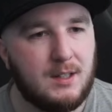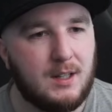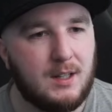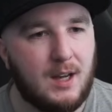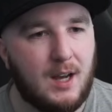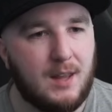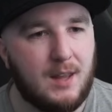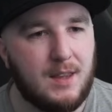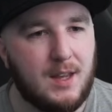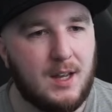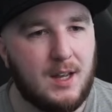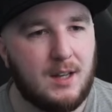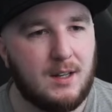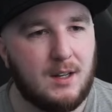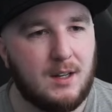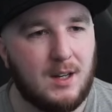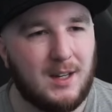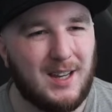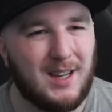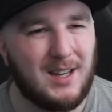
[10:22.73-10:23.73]
And then
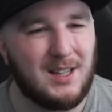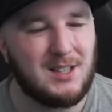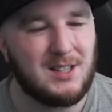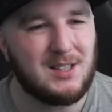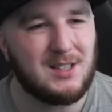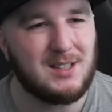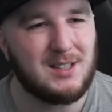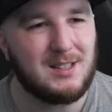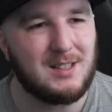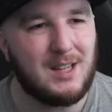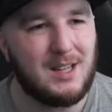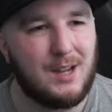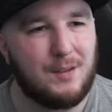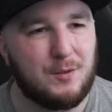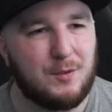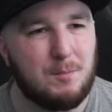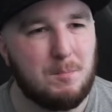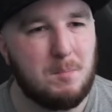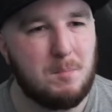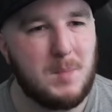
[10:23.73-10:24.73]
I guess
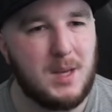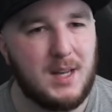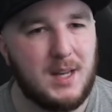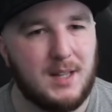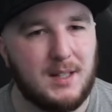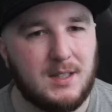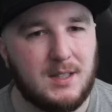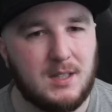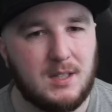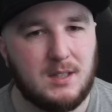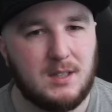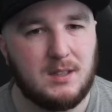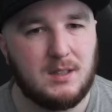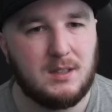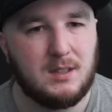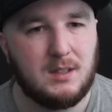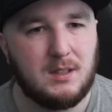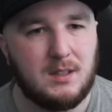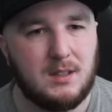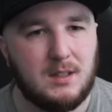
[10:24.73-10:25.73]
left mid.
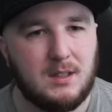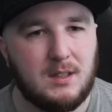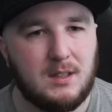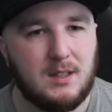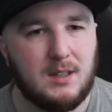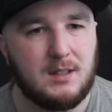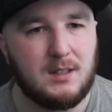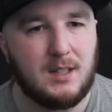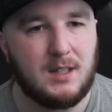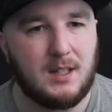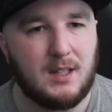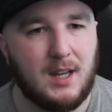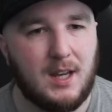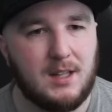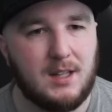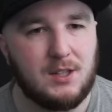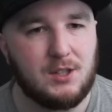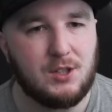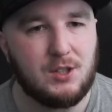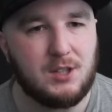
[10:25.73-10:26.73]
And then again,
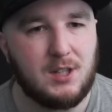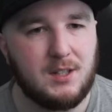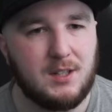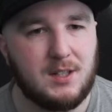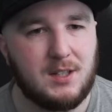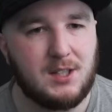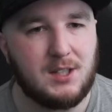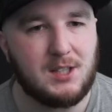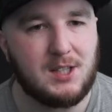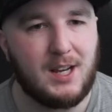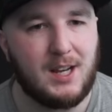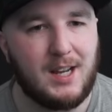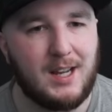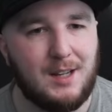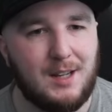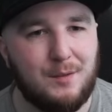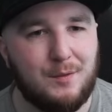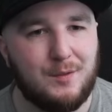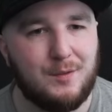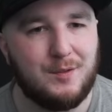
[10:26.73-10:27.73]
it's just under the
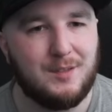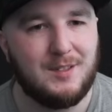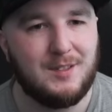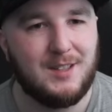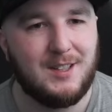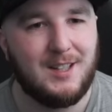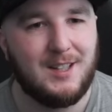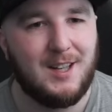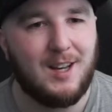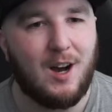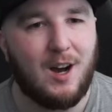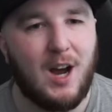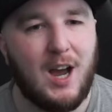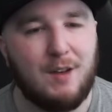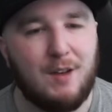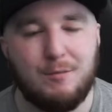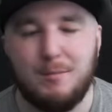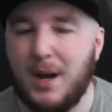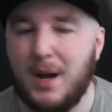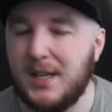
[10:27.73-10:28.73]
sleeve. I
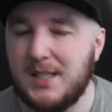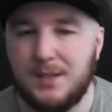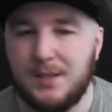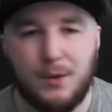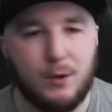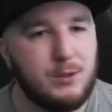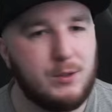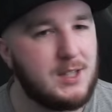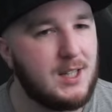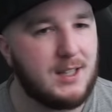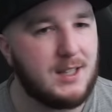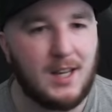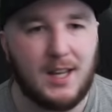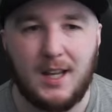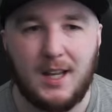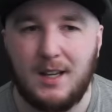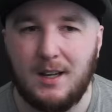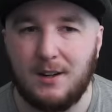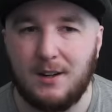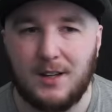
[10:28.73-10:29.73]
have massive
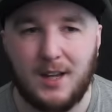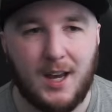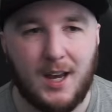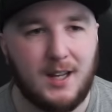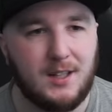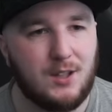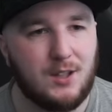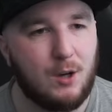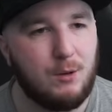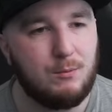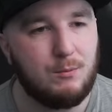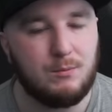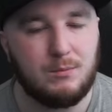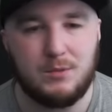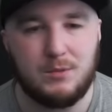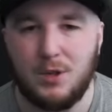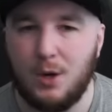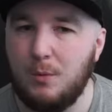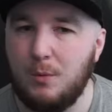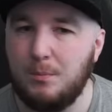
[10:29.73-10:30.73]
OCD. Okay,
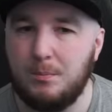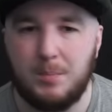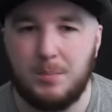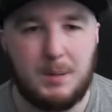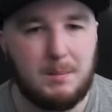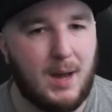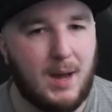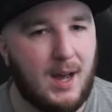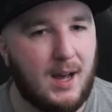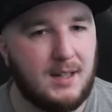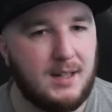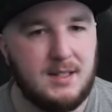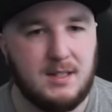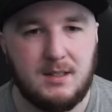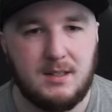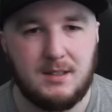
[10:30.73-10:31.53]
don't be mad.